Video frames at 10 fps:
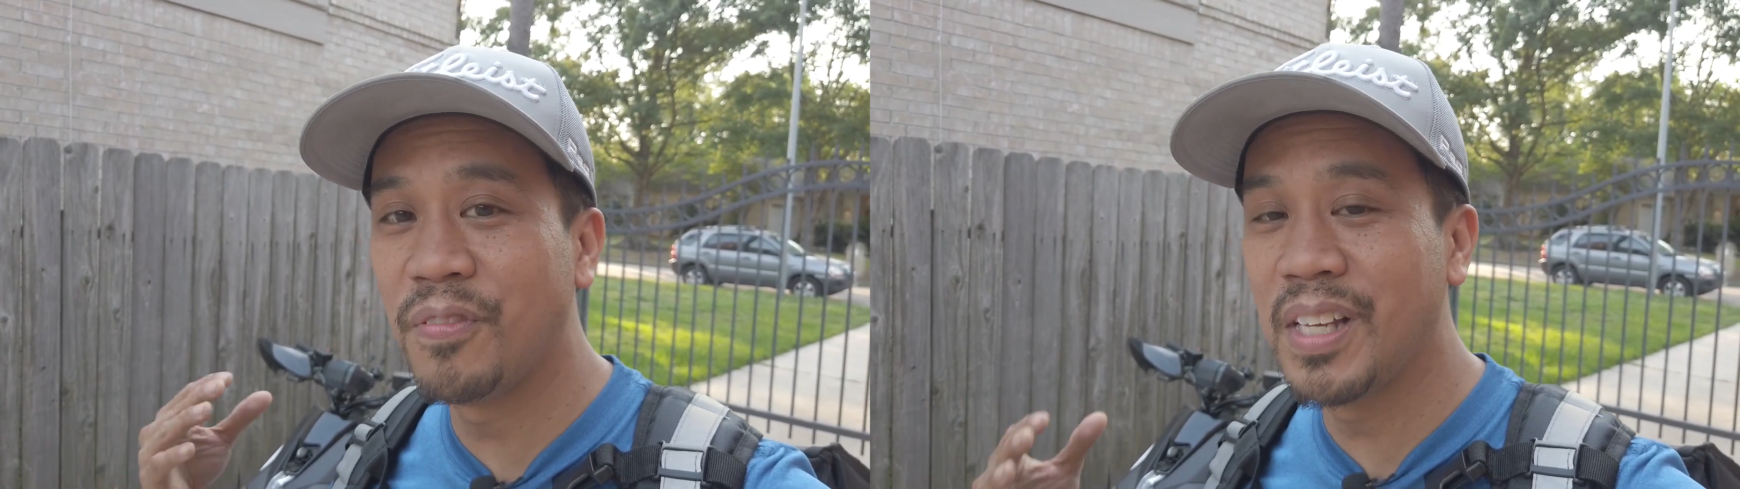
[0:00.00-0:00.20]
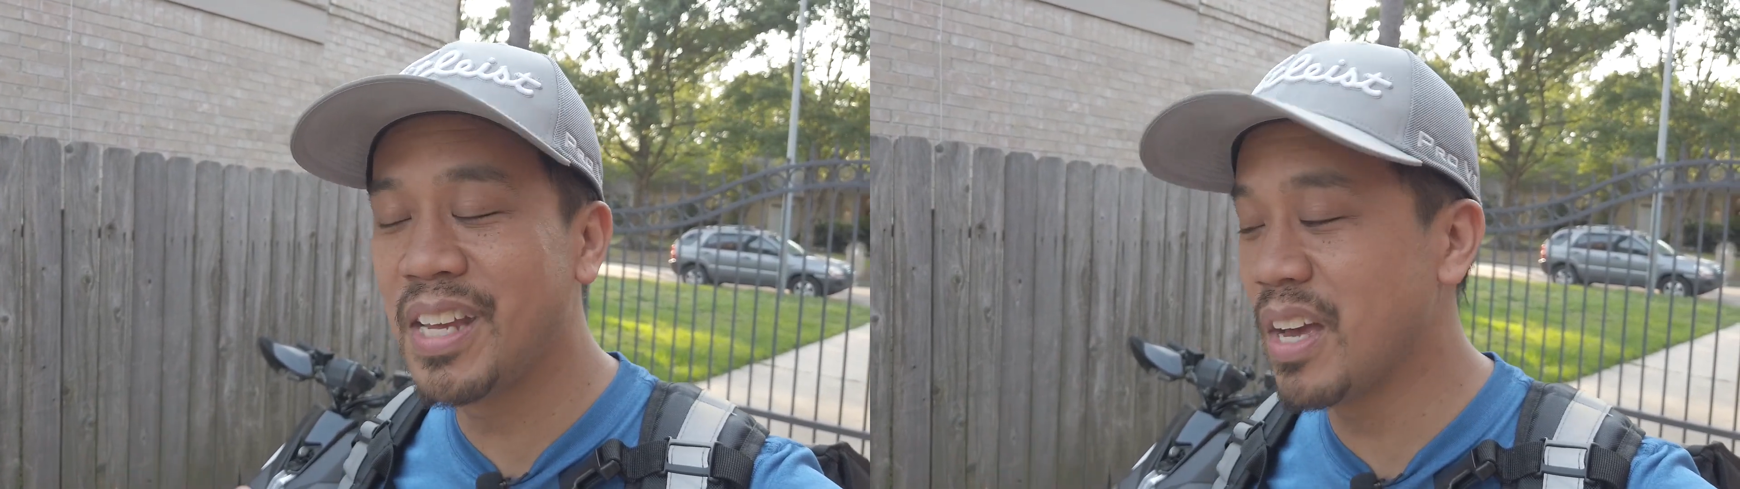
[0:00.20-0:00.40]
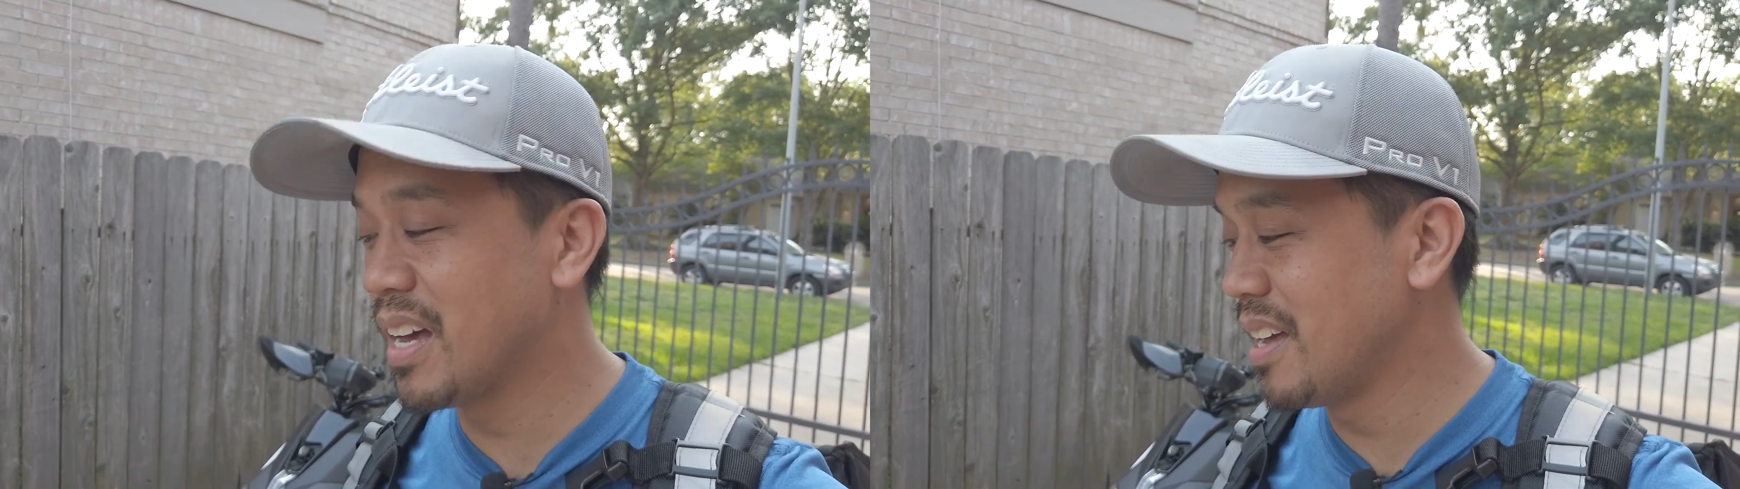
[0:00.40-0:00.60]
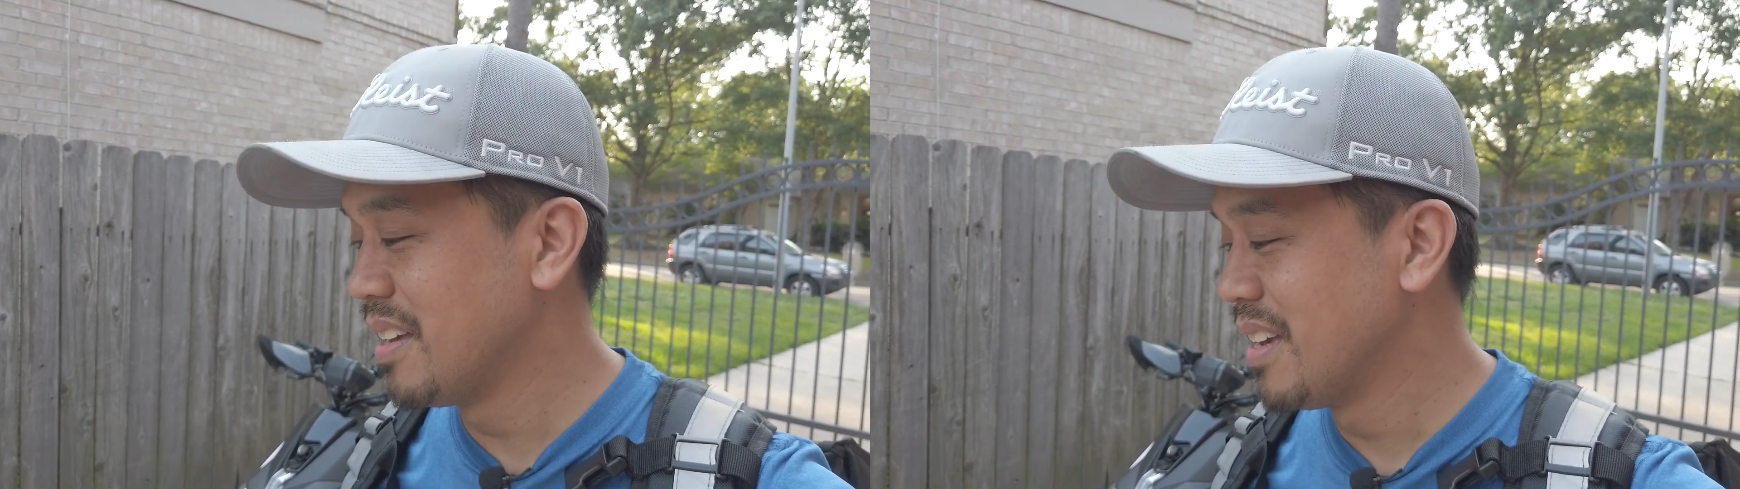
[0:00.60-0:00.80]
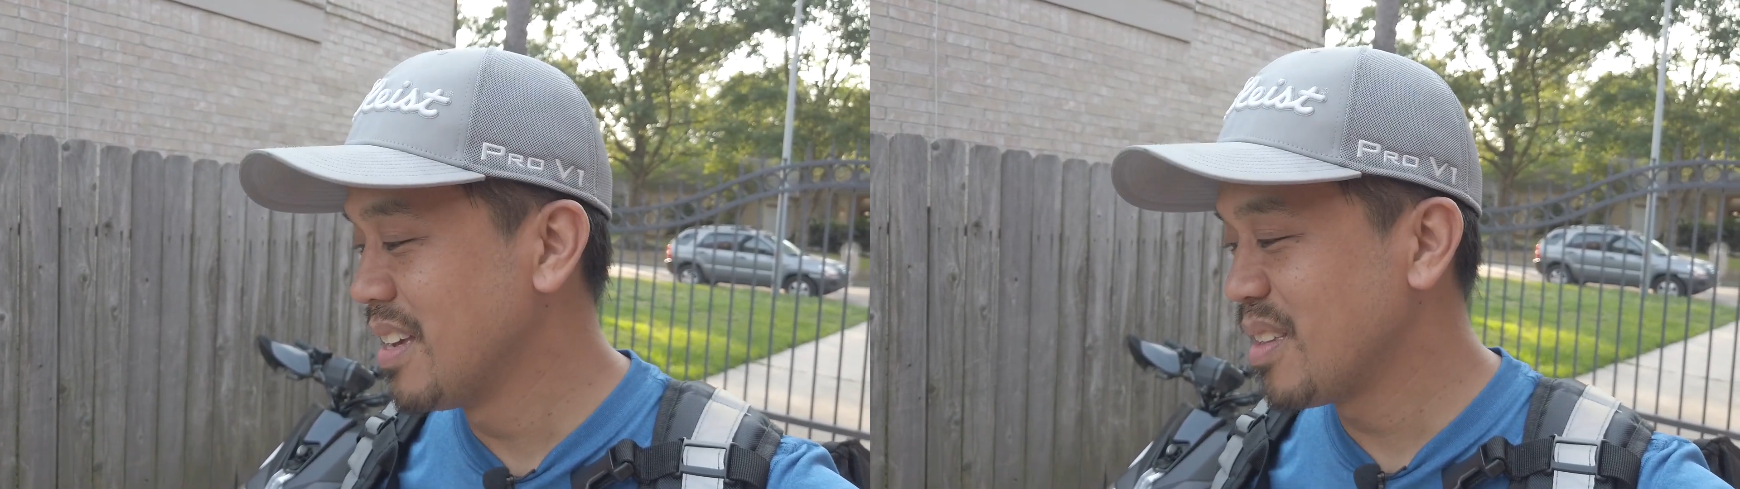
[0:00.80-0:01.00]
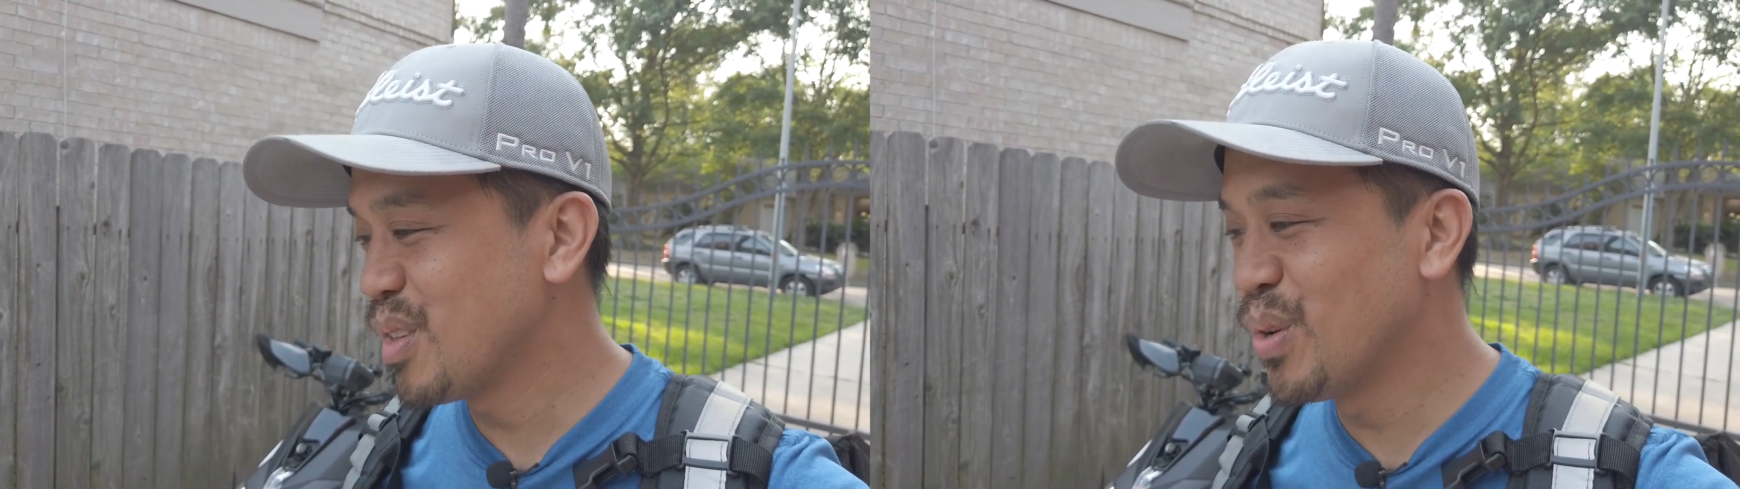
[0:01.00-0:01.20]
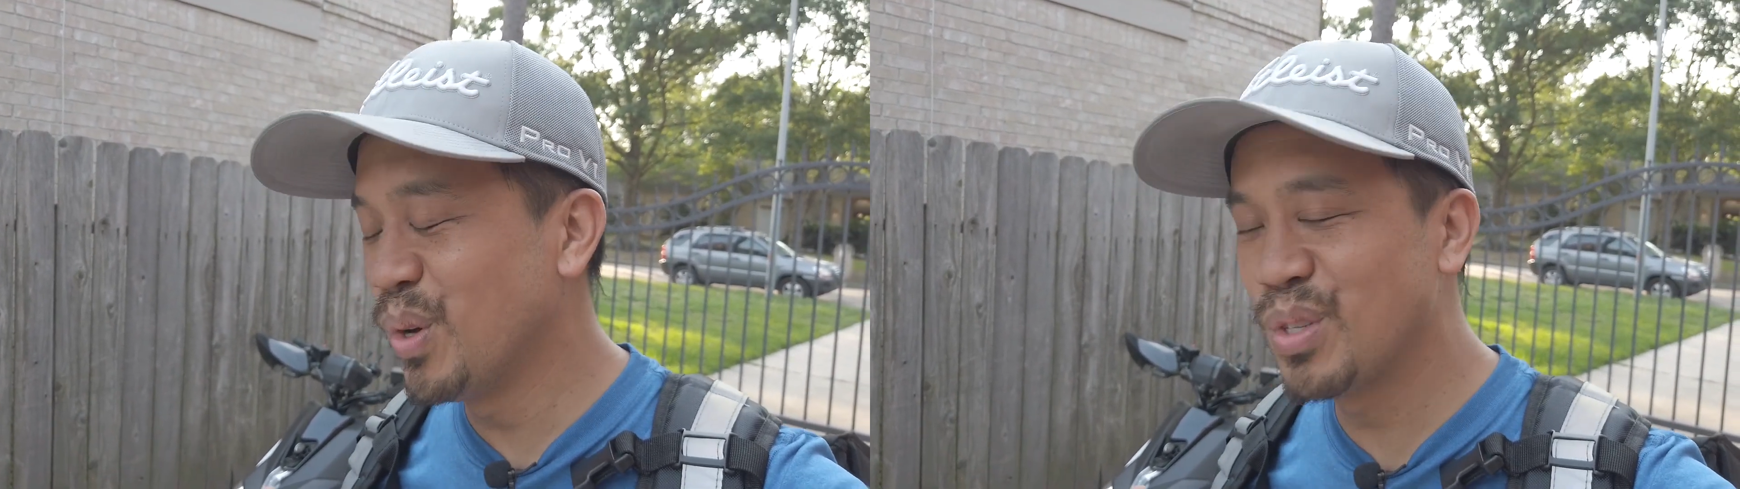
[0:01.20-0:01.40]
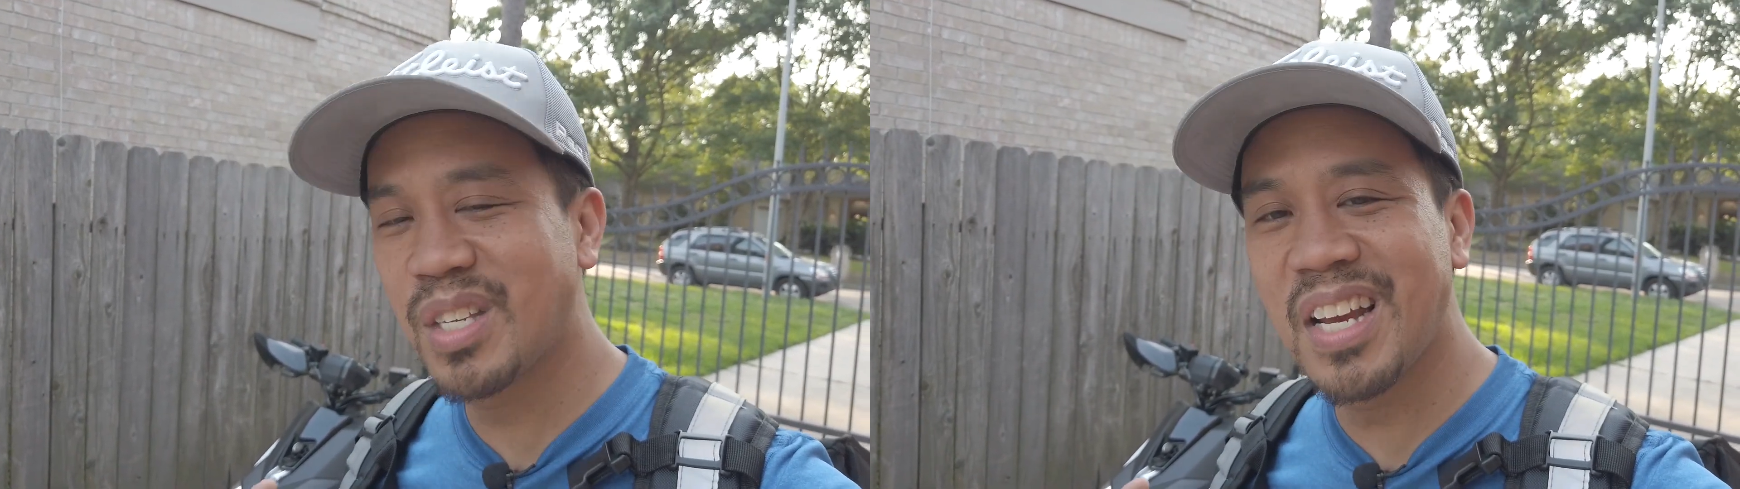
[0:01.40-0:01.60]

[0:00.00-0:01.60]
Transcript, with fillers: Hopefully uh, you'll